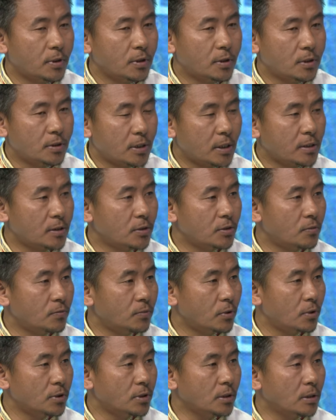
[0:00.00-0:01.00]
the digitization
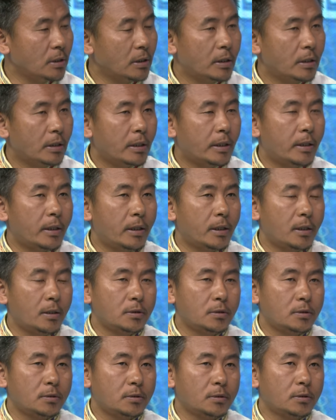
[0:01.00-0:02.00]
project,
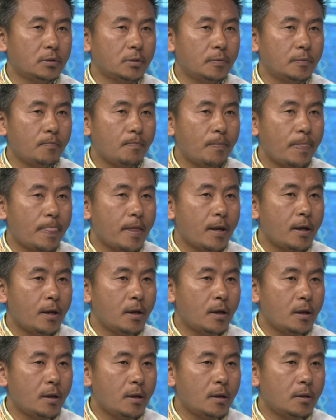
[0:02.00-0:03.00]
and
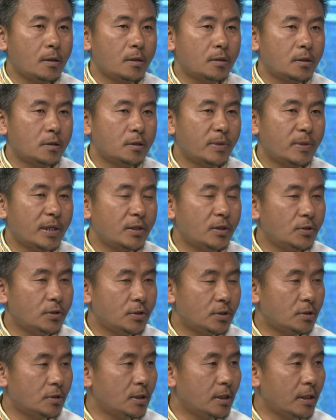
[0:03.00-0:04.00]
The Tibetan
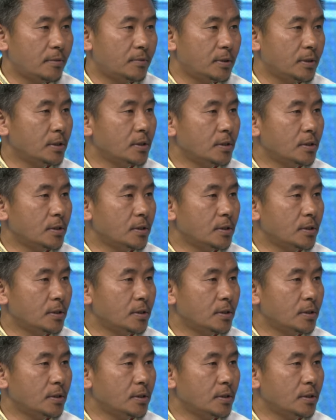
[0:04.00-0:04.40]
Digital Library